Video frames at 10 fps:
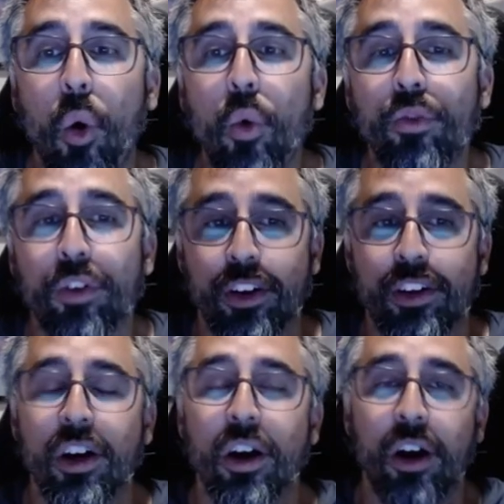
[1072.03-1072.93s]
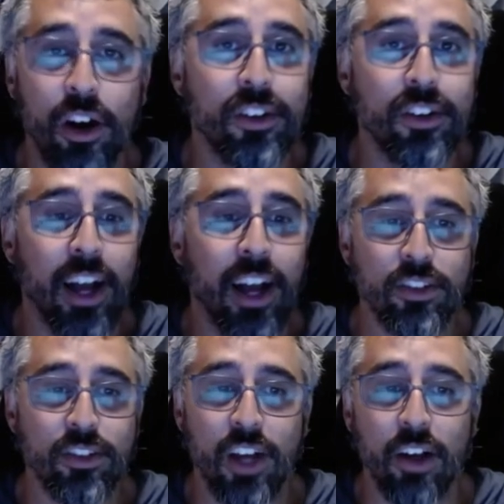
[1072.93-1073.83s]
over, one hundred
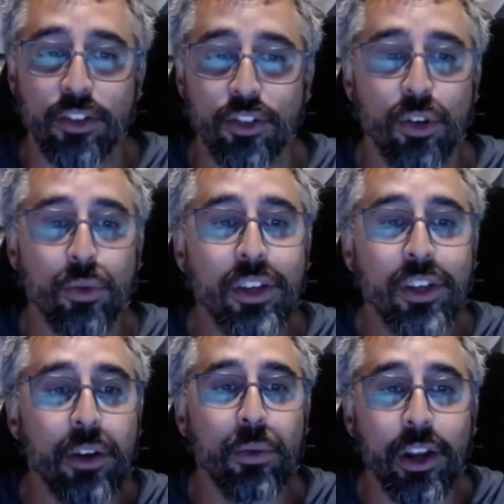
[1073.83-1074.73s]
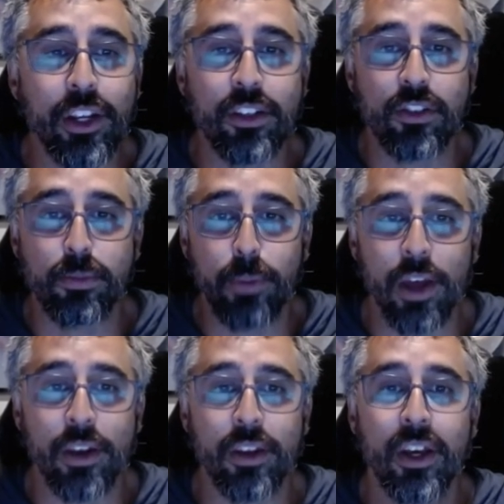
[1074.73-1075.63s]
thousand dollars. So get ready to
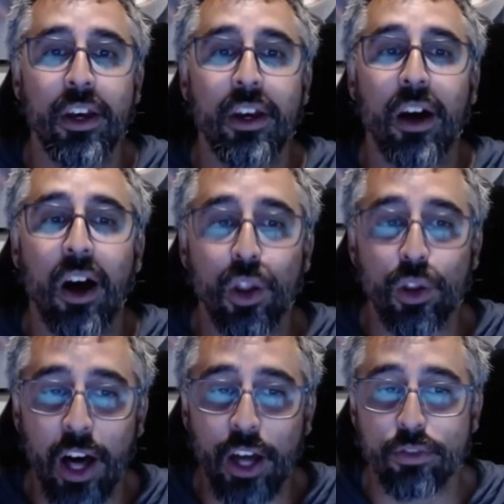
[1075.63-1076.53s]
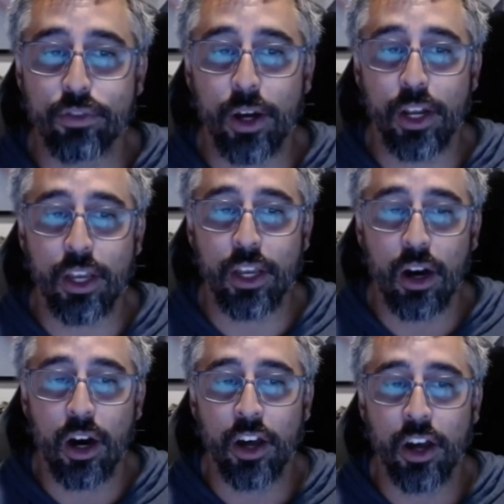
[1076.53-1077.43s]
spend a lot of money
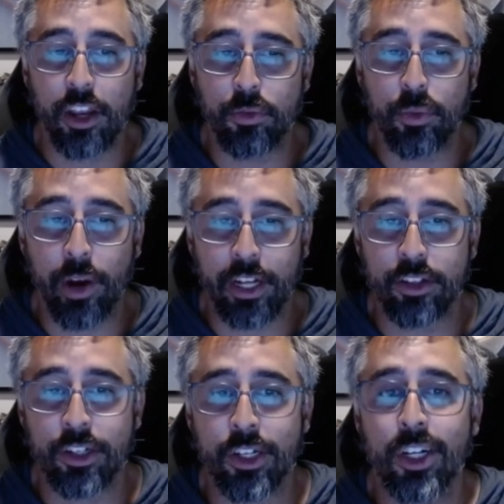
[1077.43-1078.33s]
on a Wrangler